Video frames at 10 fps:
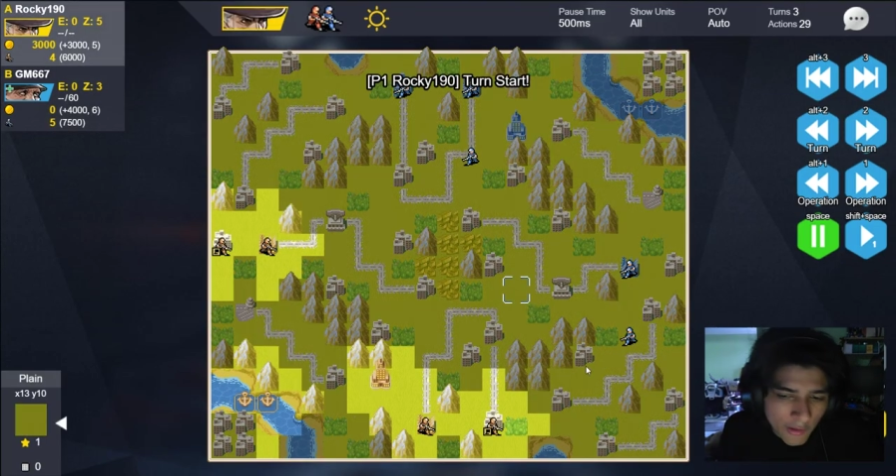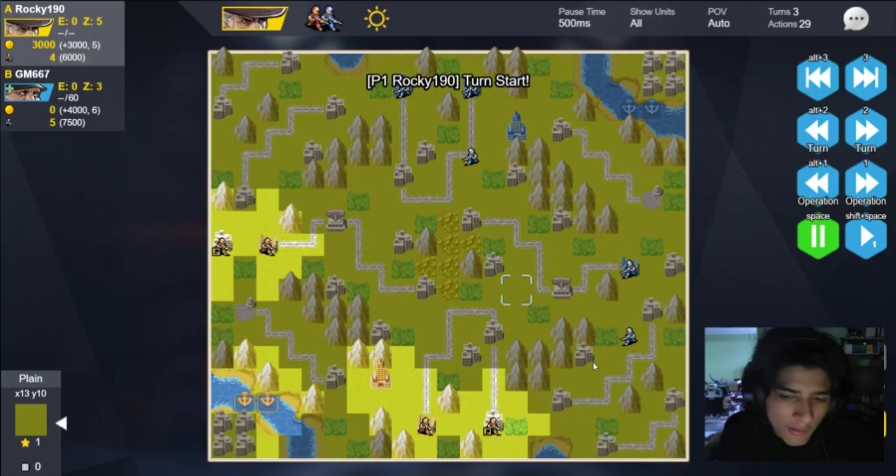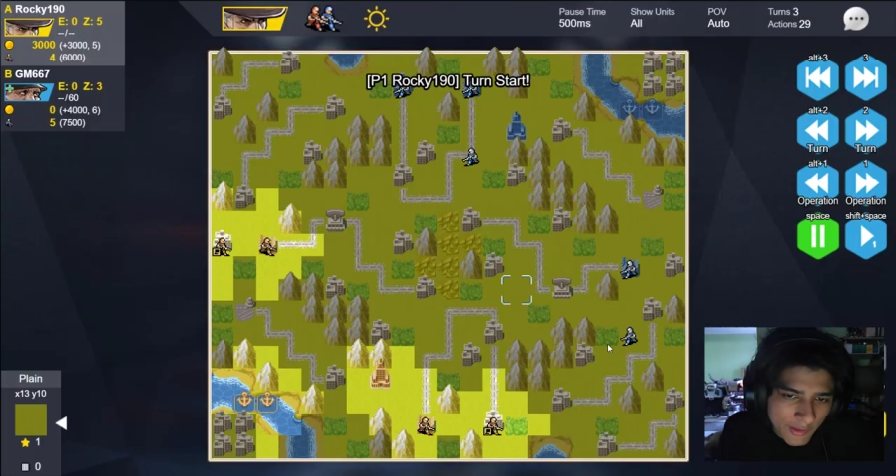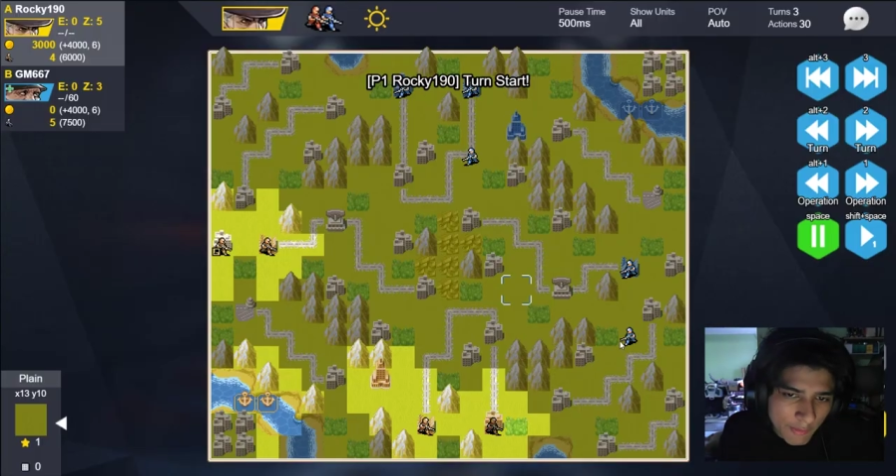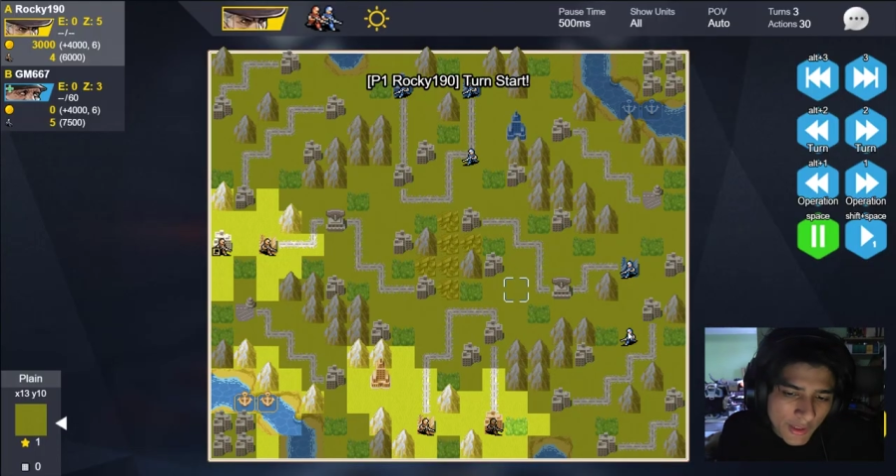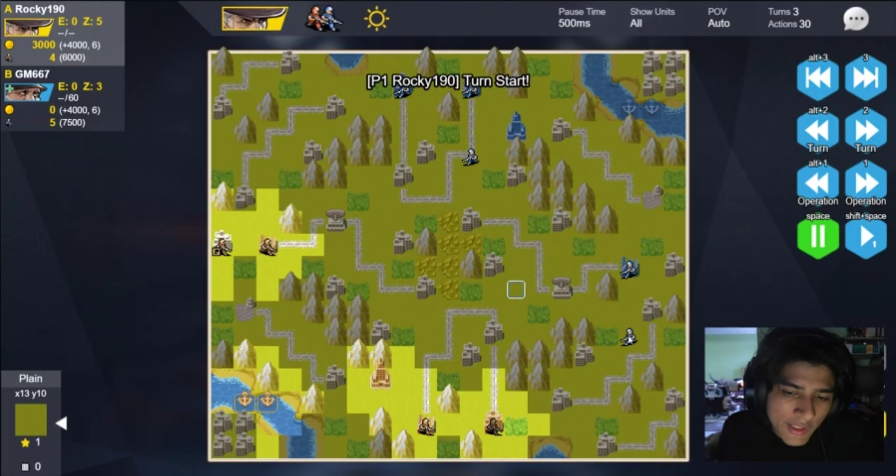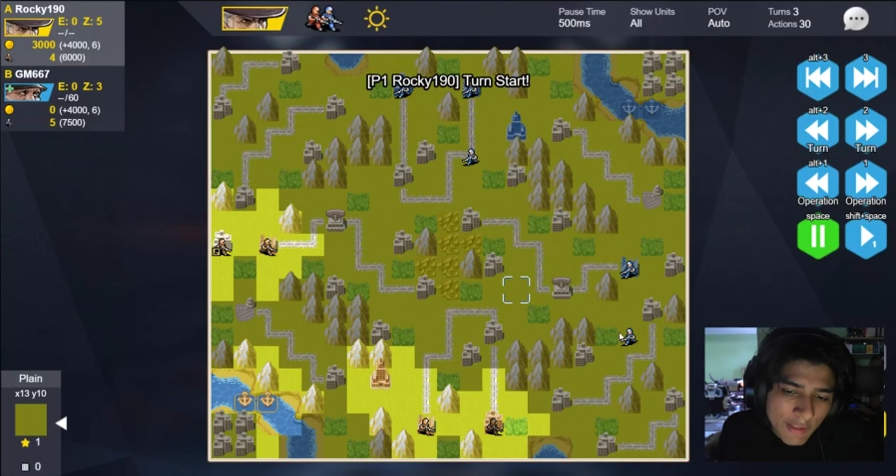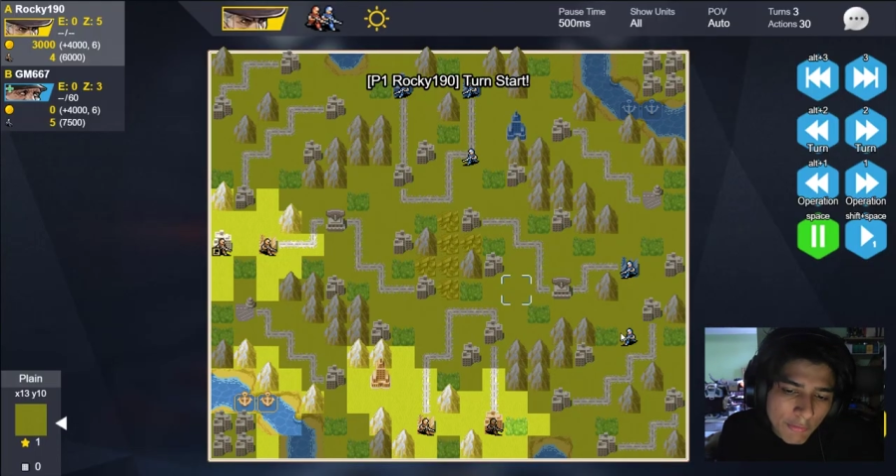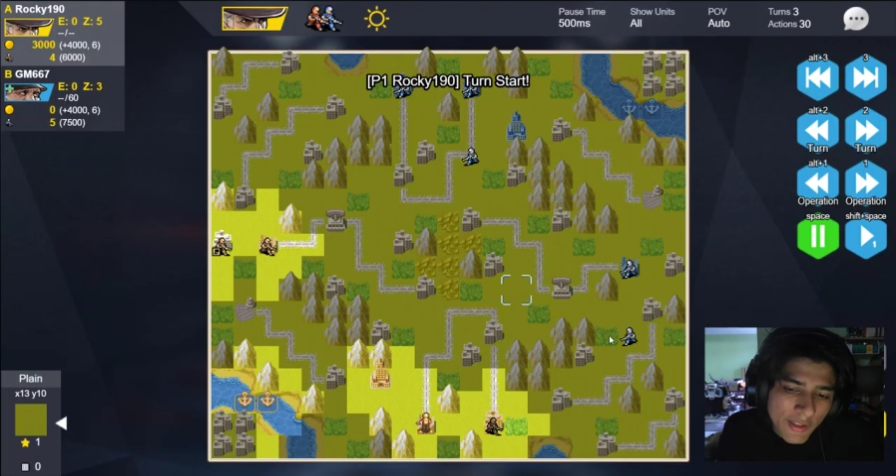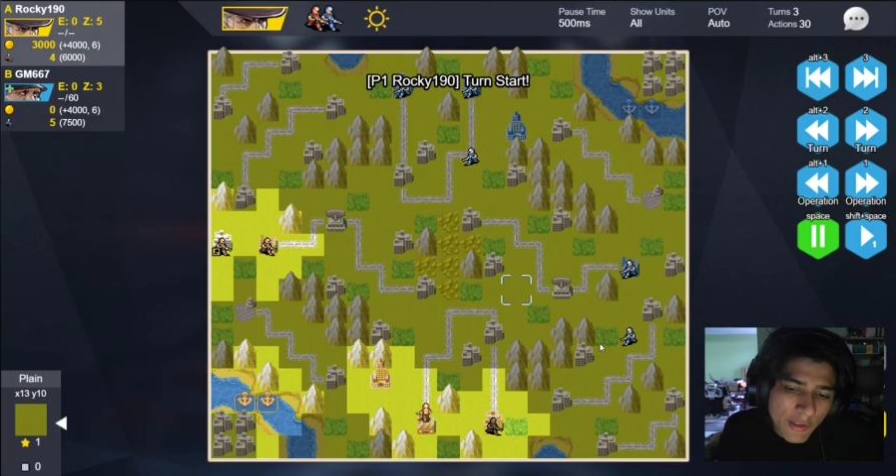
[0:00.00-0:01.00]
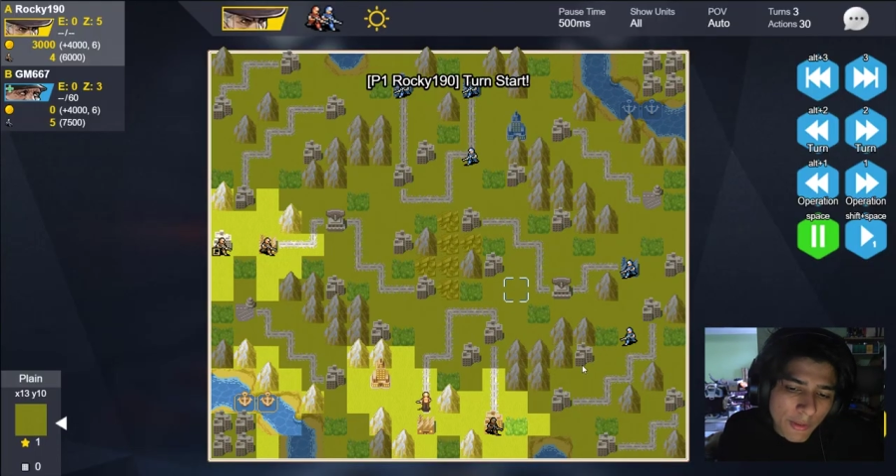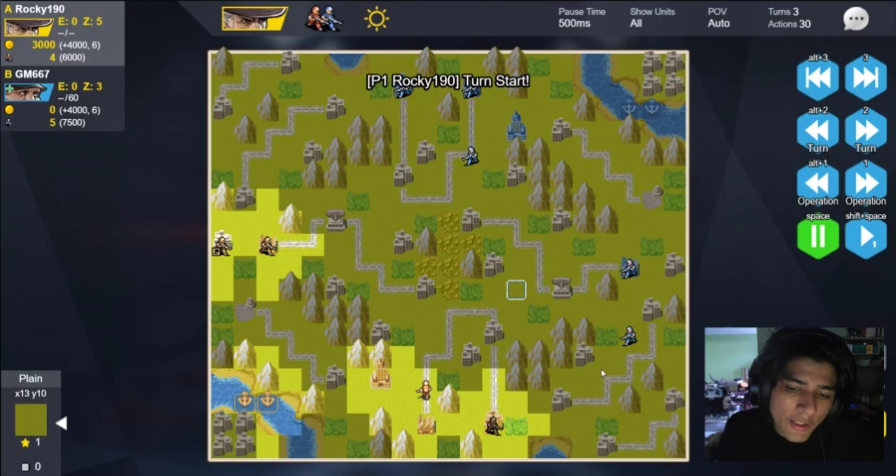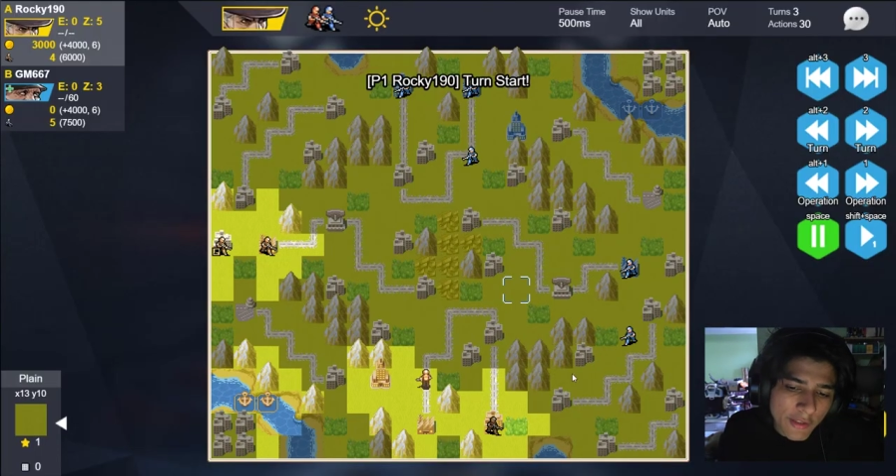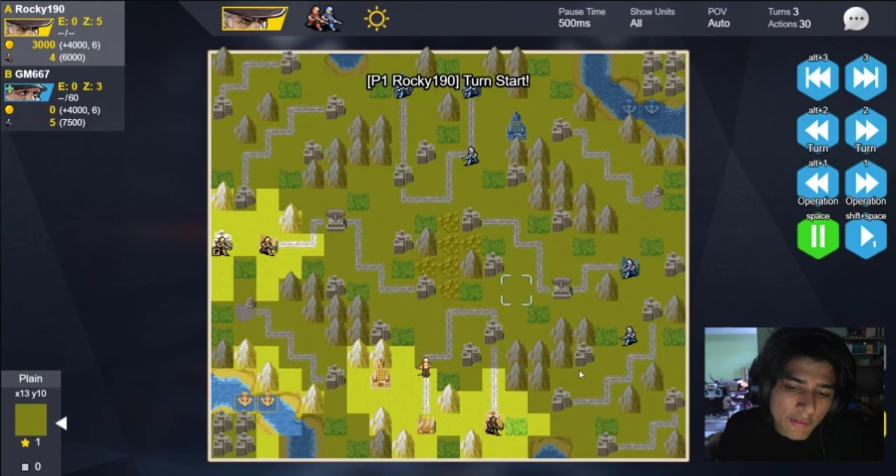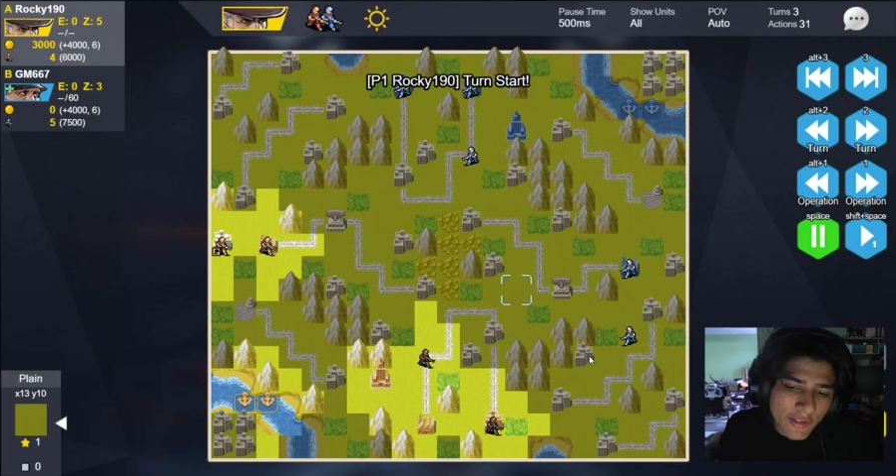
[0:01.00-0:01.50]
or with this one over
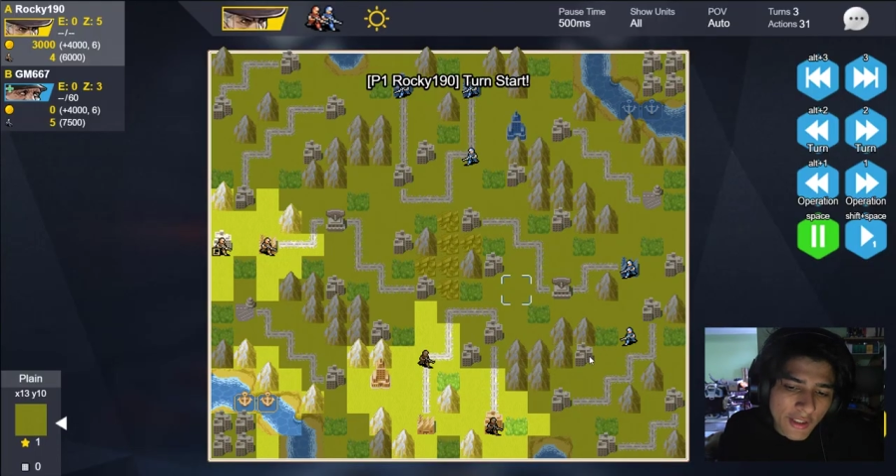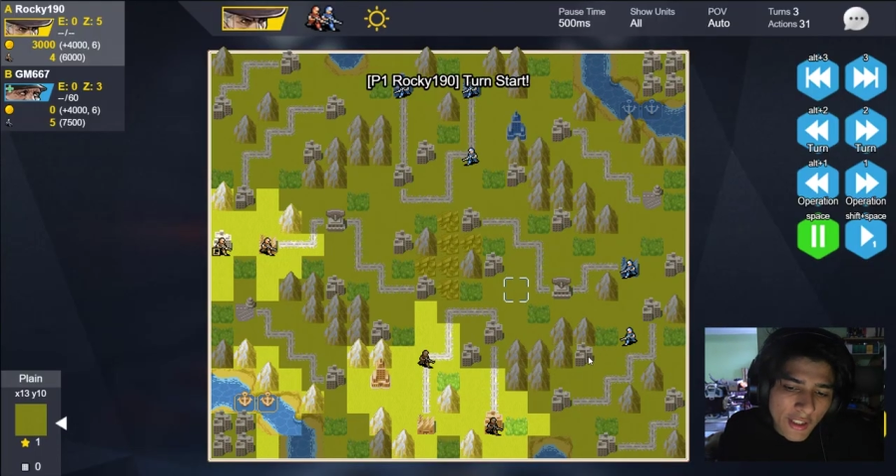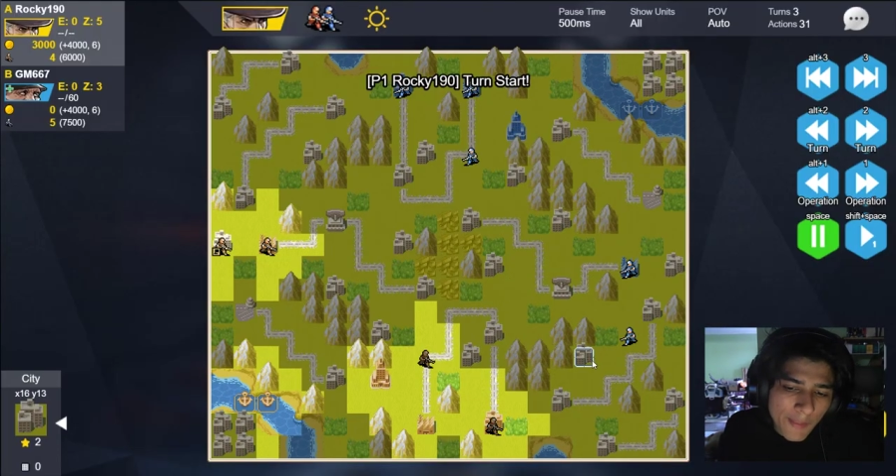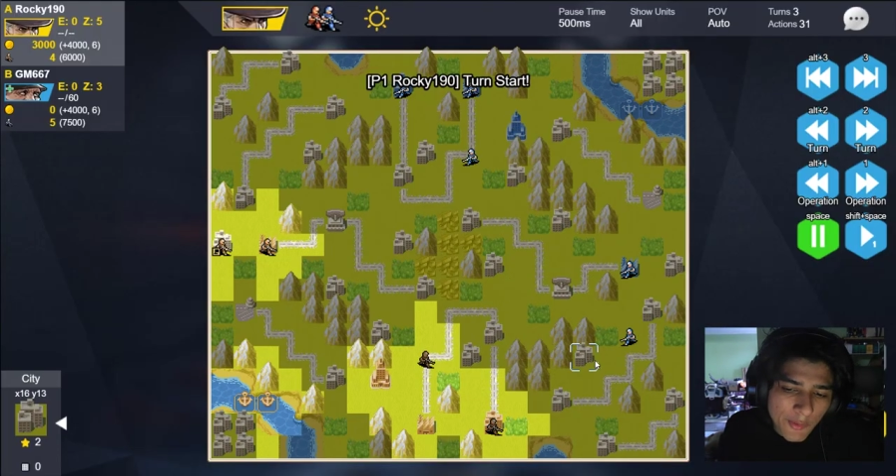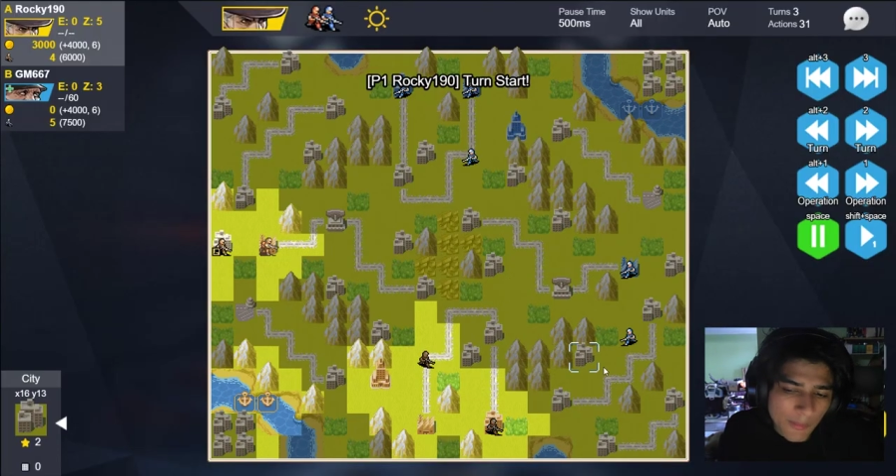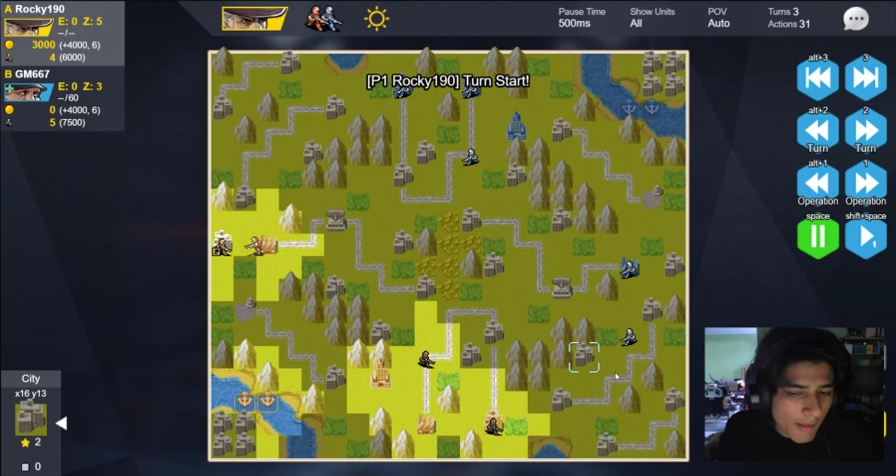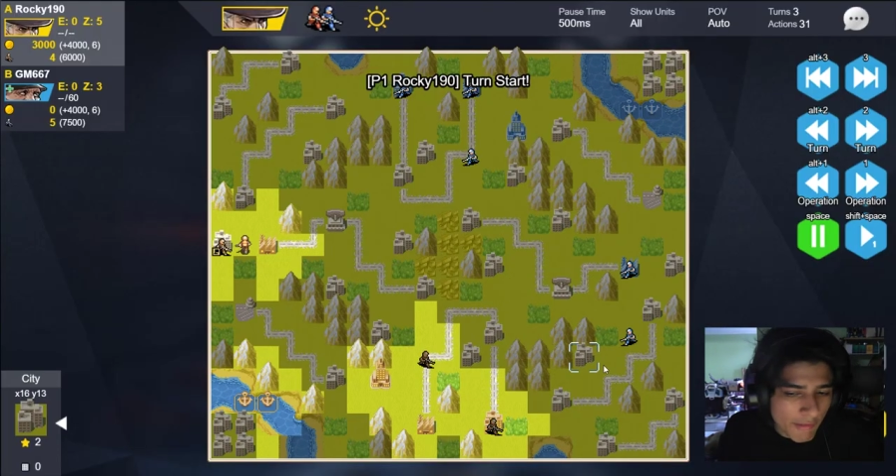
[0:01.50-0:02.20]
here to start capturing